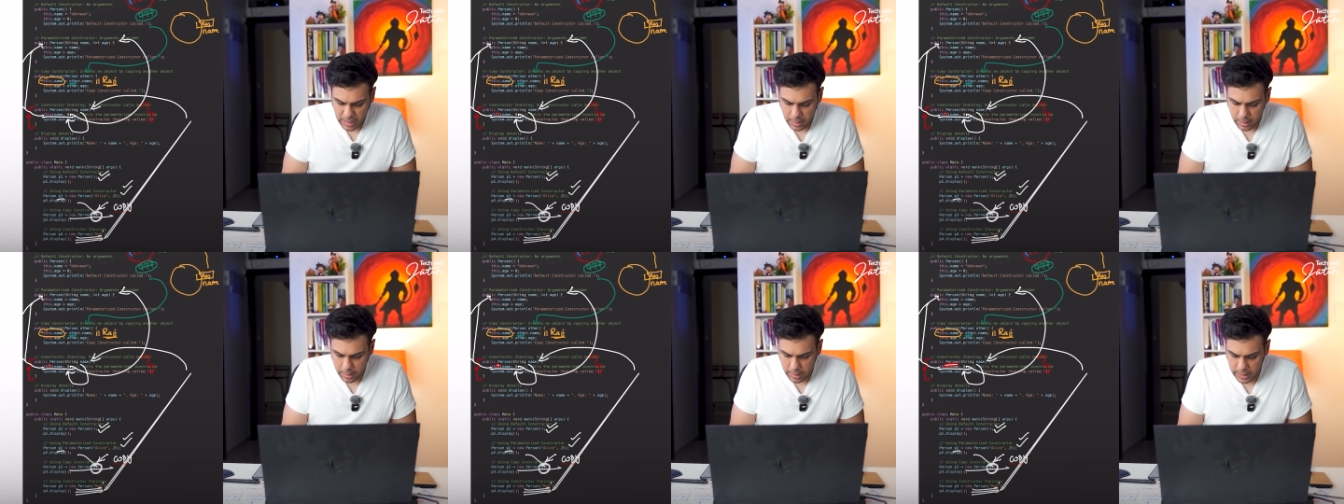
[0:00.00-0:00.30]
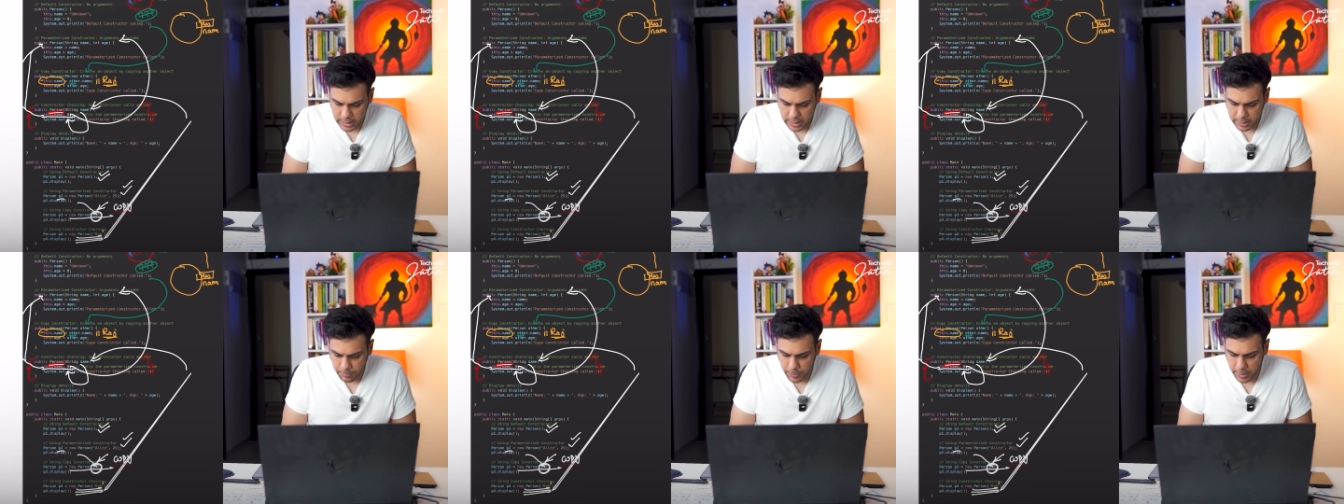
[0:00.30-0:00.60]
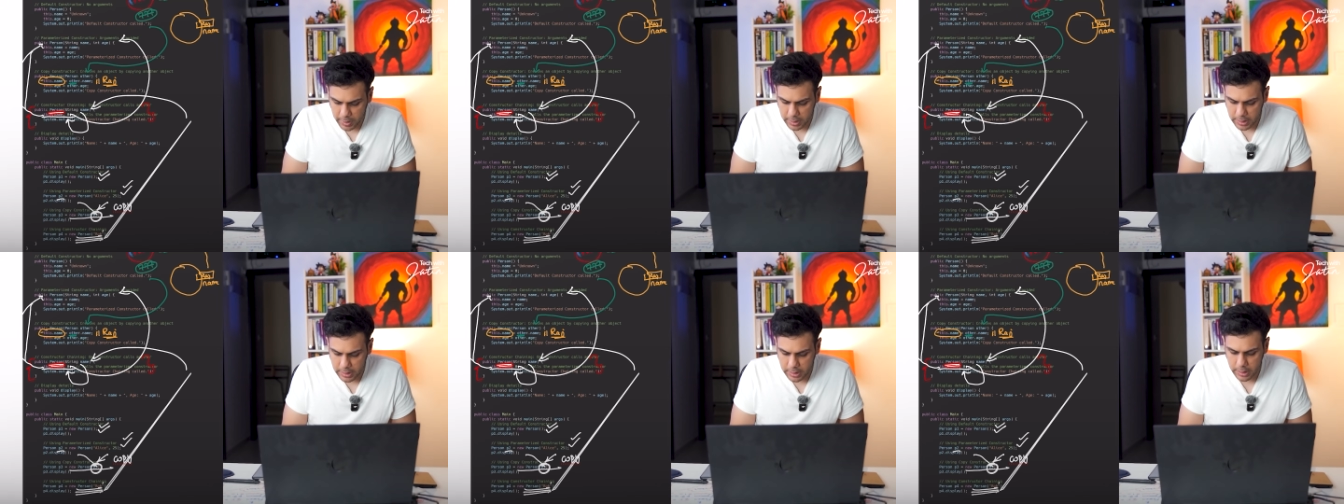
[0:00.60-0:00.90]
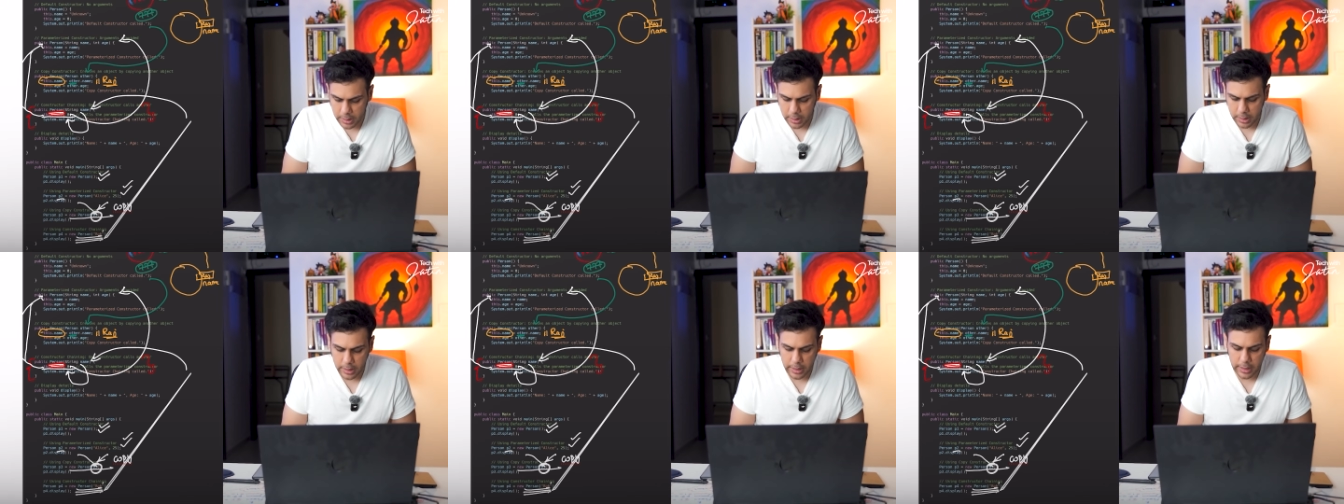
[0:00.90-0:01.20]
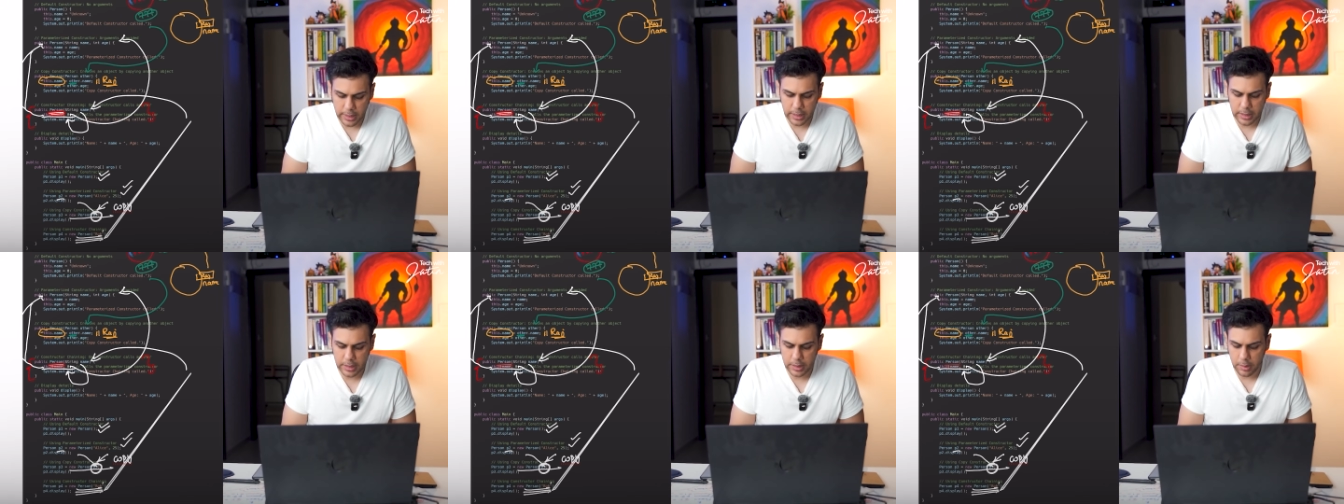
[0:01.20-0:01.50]
this person
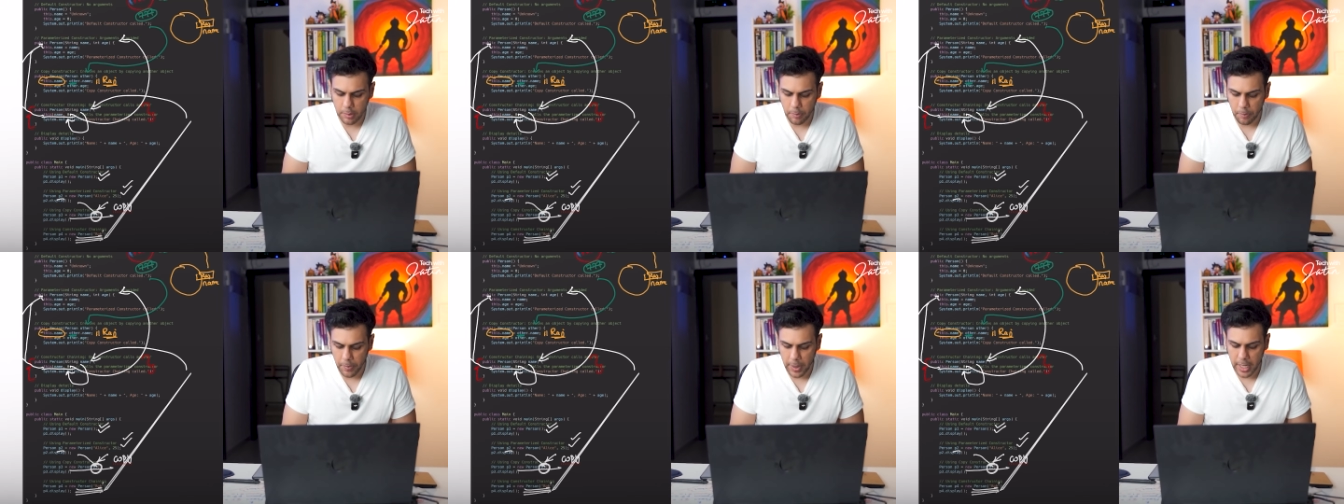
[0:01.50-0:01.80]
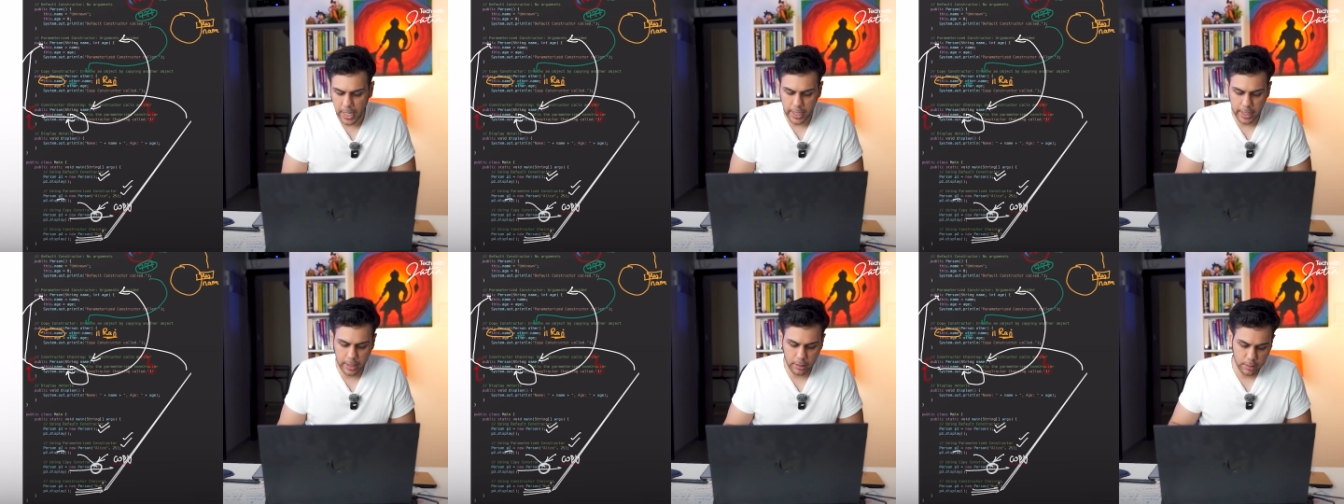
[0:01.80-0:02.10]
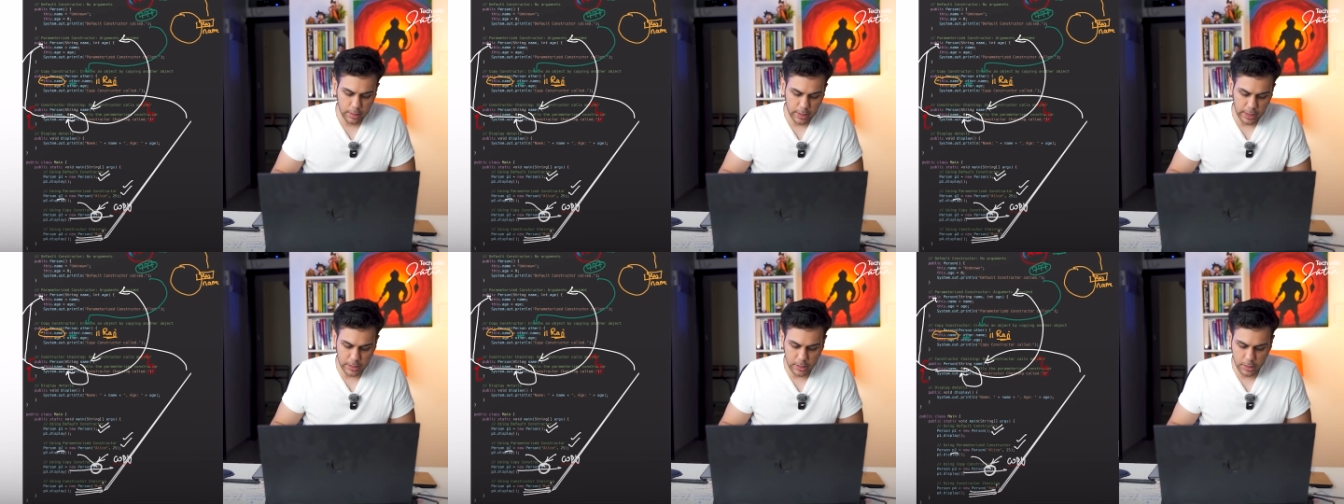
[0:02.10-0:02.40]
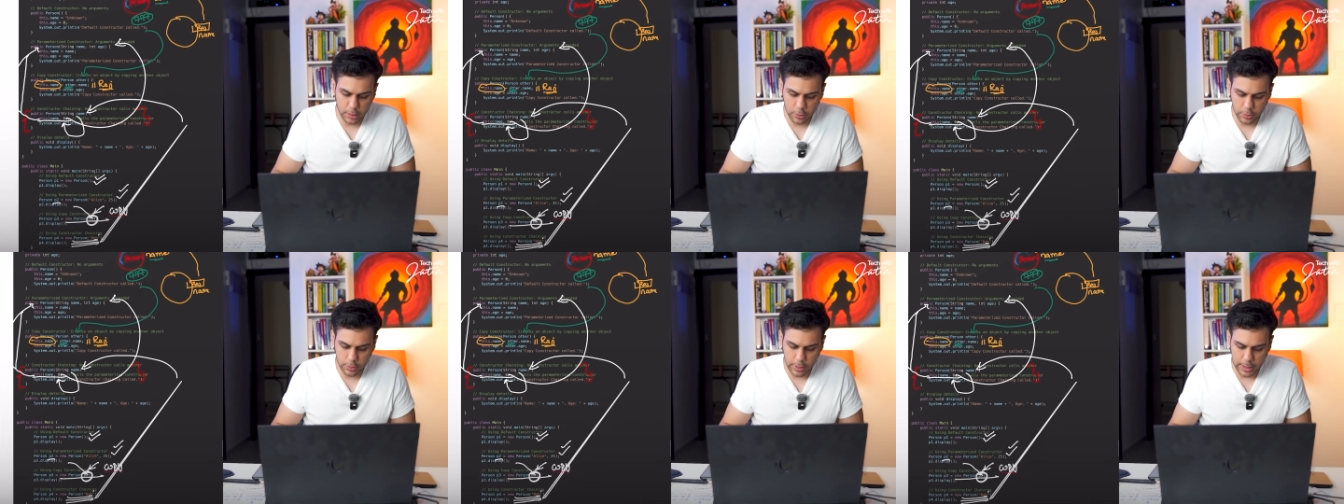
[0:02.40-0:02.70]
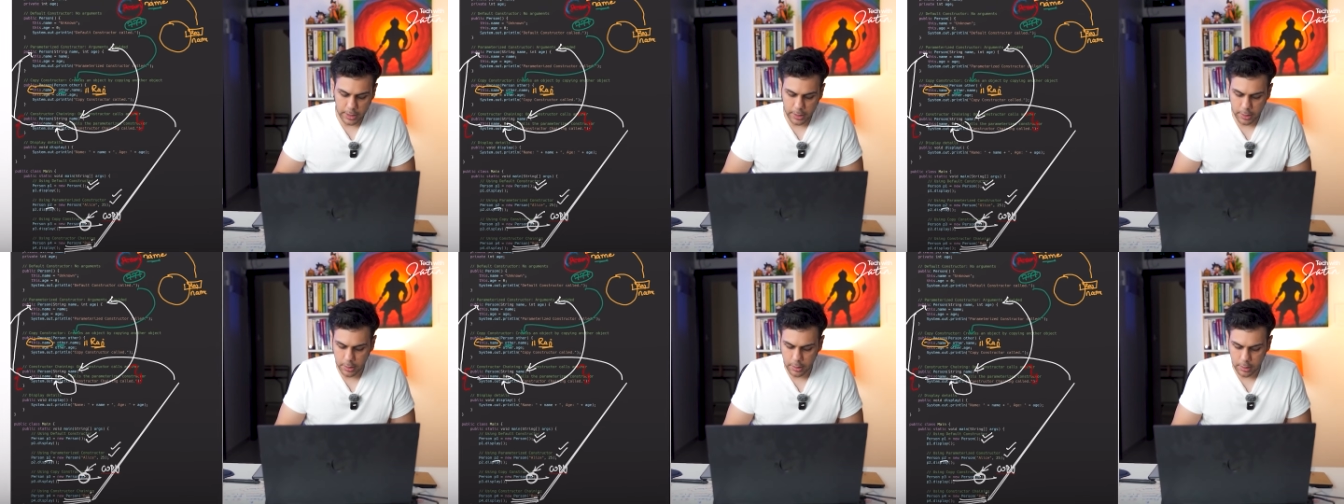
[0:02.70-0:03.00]
is my
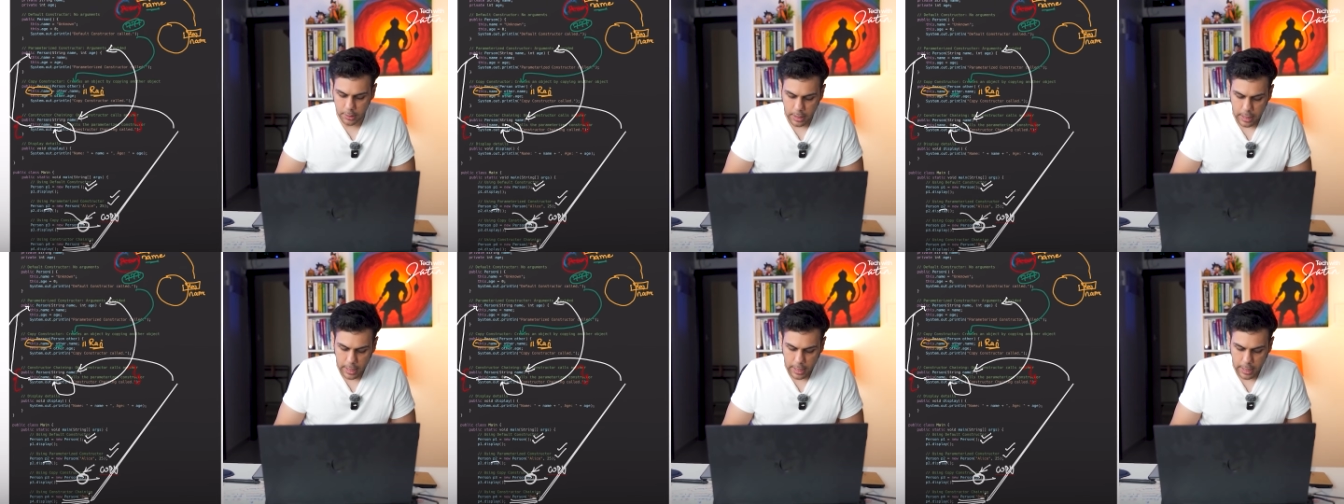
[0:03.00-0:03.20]
constructor,